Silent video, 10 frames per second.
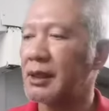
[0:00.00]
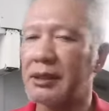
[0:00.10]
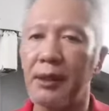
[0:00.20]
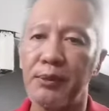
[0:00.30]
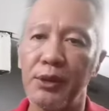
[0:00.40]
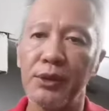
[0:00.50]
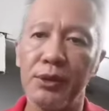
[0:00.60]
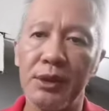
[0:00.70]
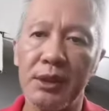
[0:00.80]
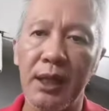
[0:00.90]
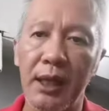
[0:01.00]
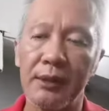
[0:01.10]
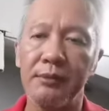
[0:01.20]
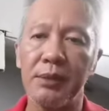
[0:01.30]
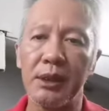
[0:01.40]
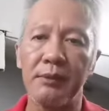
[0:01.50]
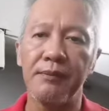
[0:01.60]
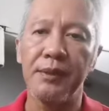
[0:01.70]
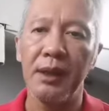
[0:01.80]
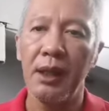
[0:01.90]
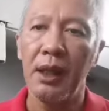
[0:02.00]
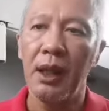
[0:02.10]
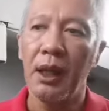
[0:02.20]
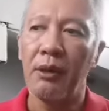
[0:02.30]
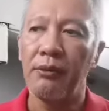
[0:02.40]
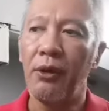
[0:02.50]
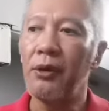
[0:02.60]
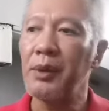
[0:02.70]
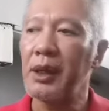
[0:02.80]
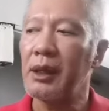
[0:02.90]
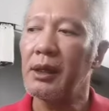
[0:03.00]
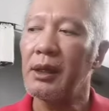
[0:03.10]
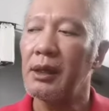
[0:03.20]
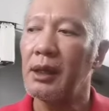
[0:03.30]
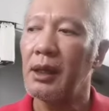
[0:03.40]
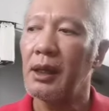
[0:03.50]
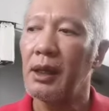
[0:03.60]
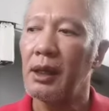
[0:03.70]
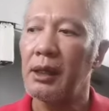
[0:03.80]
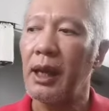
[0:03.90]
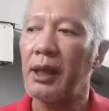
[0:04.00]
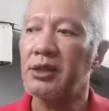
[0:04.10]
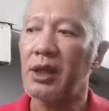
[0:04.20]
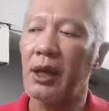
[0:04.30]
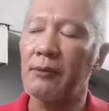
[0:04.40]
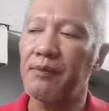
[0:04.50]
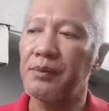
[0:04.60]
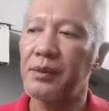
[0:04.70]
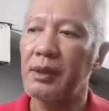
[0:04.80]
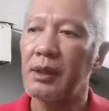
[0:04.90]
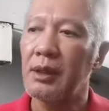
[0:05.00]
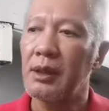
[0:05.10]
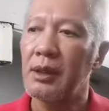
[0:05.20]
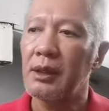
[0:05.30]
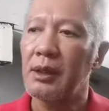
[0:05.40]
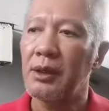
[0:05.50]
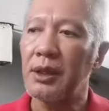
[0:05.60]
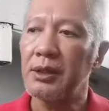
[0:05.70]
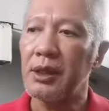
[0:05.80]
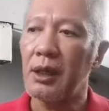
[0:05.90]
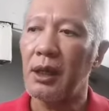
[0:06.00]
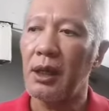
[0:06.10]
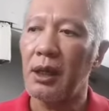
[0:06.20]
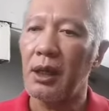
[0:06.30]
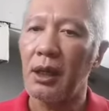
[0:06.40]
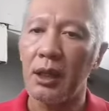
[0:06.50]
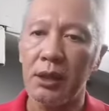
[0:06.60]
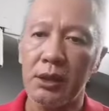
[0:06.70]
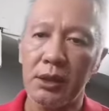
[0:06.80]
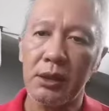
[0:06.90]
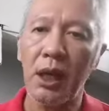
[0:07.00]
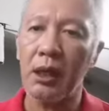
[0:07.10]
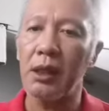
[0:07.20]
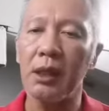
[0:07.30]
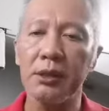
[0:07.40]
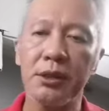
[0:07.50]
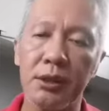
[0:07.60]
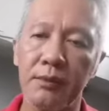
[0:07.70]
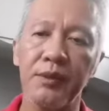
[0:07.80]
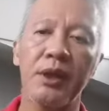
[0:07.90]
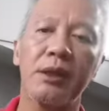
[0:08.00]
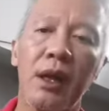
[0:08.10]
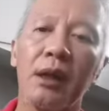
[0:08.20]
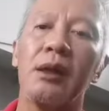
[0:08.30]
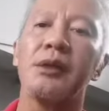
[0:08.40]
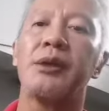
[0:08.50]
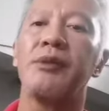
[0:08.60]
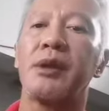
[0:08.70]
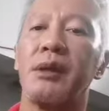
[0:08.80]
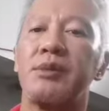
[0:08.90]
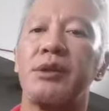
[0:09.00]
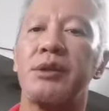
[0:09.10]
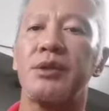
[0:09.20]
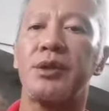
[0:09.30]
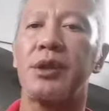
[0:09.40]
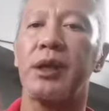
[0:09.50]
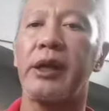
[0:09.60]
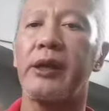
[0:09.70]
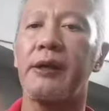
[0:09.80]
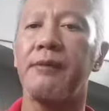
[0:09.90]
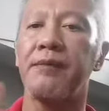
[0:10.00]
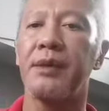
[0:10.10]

That's up to you to decide. But for me, in hindsight, this the toggles of the Gibsons, which are here,